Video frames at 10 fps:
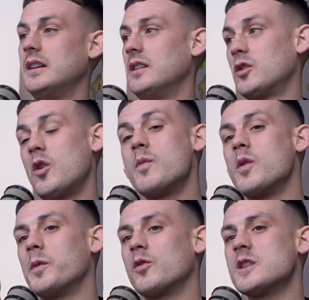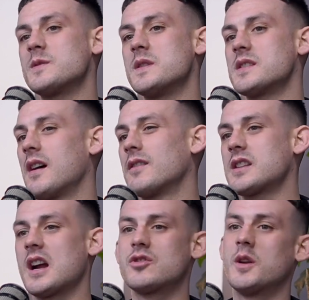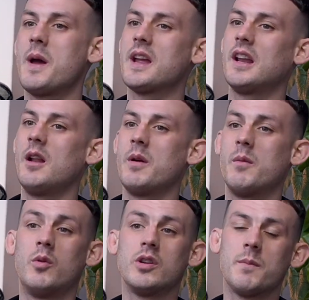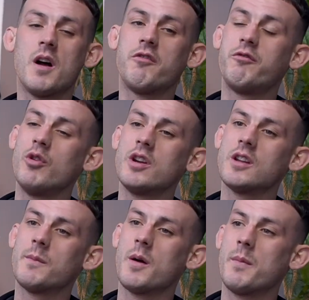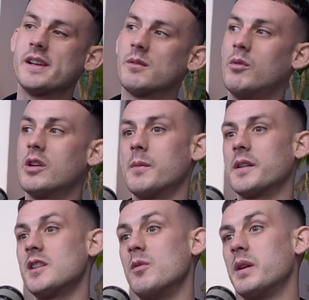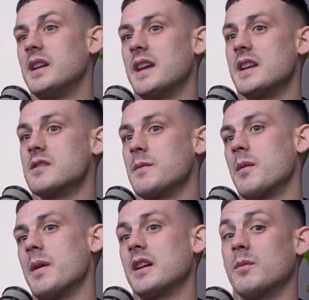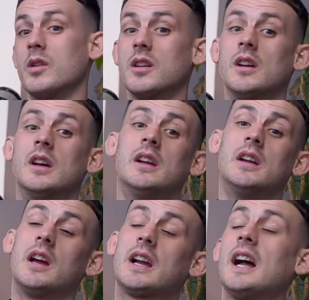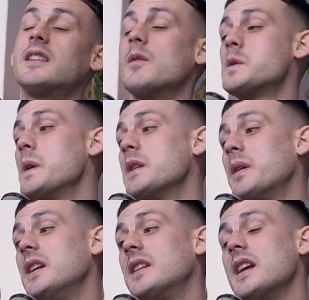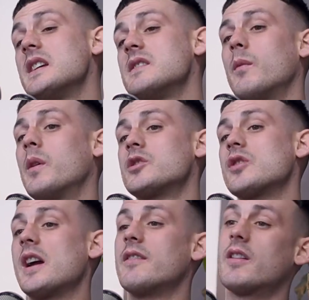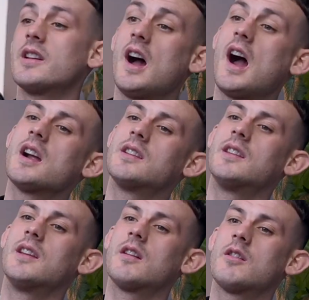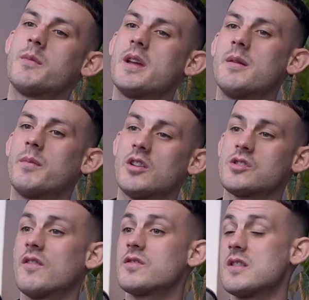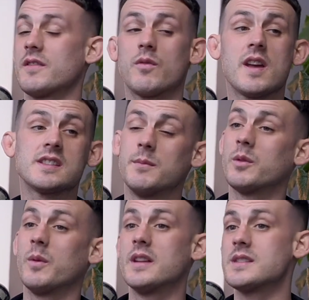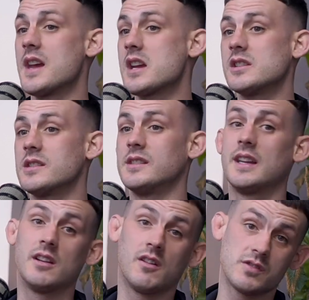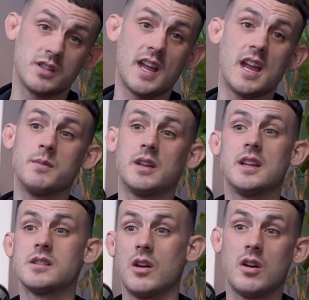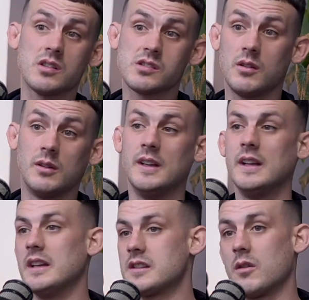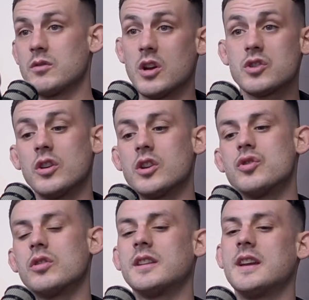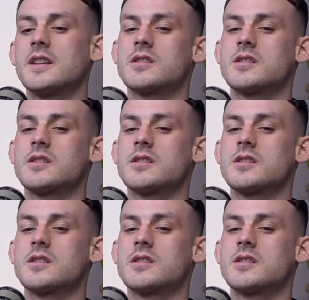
Coming up to Christmas, I have to start trying to make a little bit of money. I'm not fighting, I'm not making money. I'm not doing PTs, I'm not making money. Can't do as many PTs if I want to train very hard. Do you know what I mean? Because obviously, if the rest in between sessions, and then obviously take my kids also. So you're trying to juggle things.